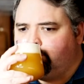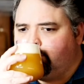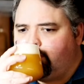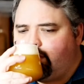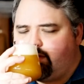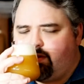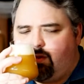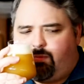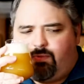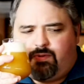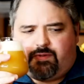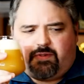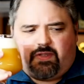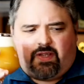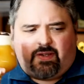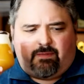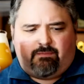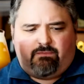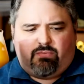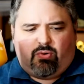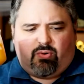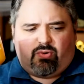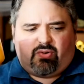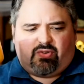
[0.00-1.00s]
It's almost
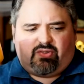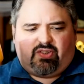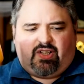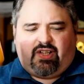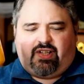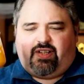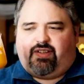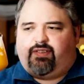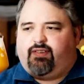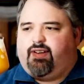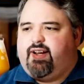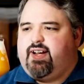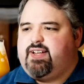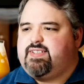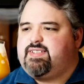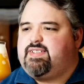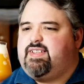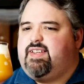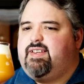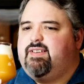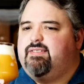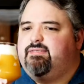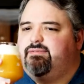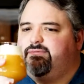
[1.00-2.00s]
like borderline
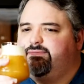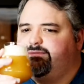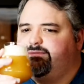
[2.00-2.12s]
grassy.